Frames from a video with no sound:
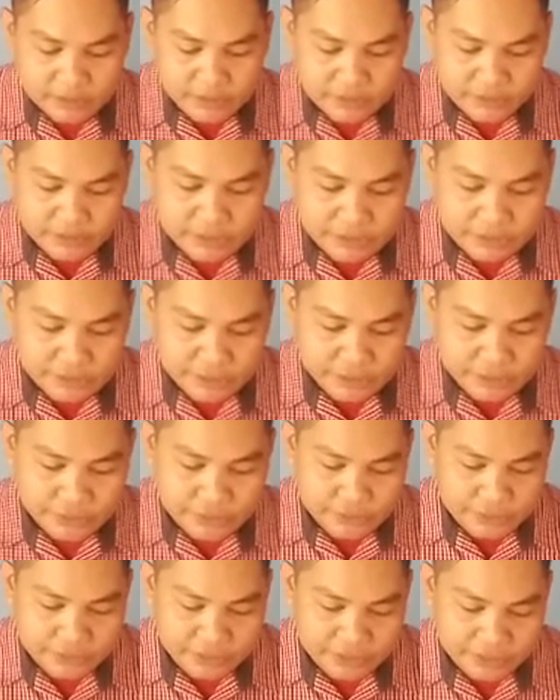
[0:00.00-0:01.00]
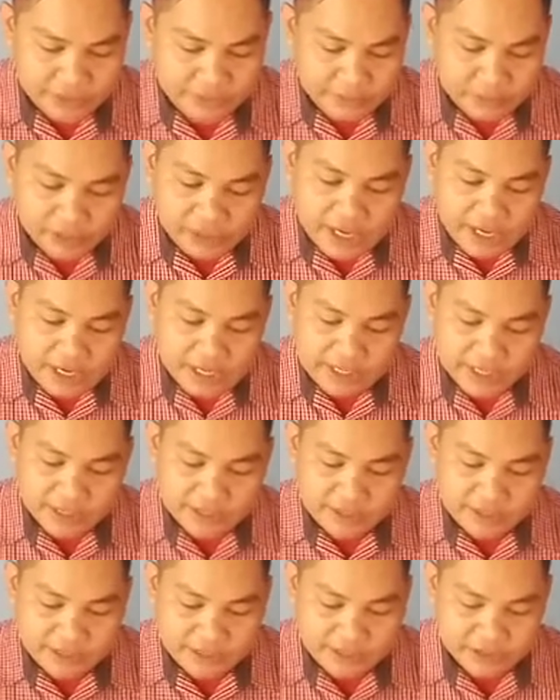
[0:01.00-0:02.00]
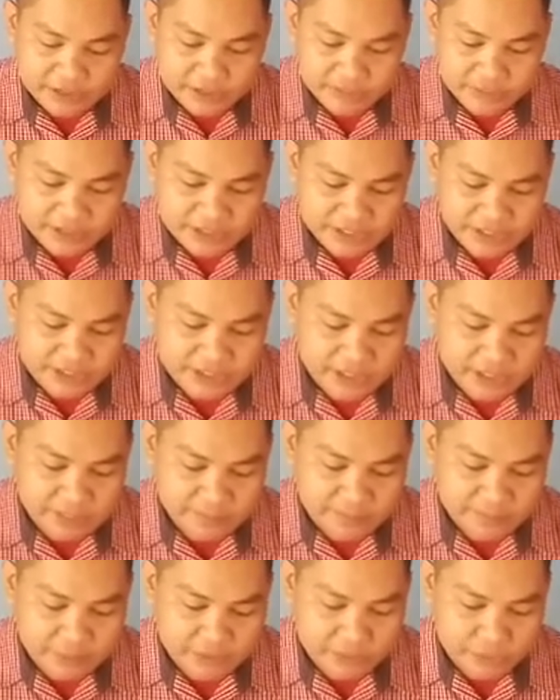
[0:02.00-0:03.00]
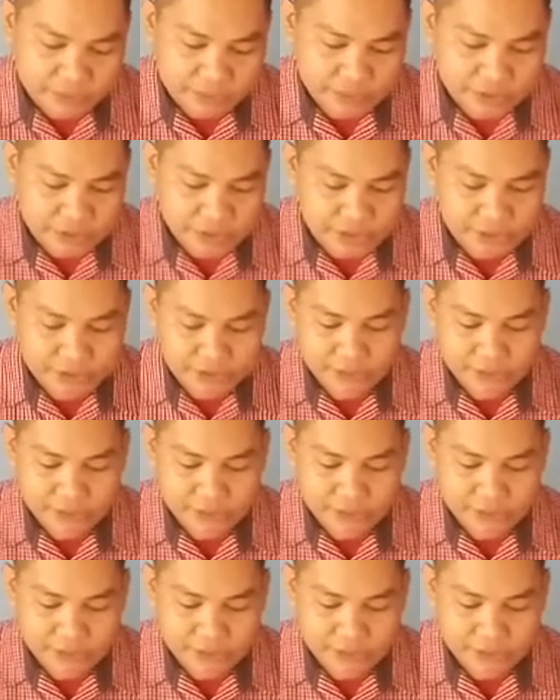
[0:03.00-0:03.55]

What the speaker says: So in moral and humanistic approach,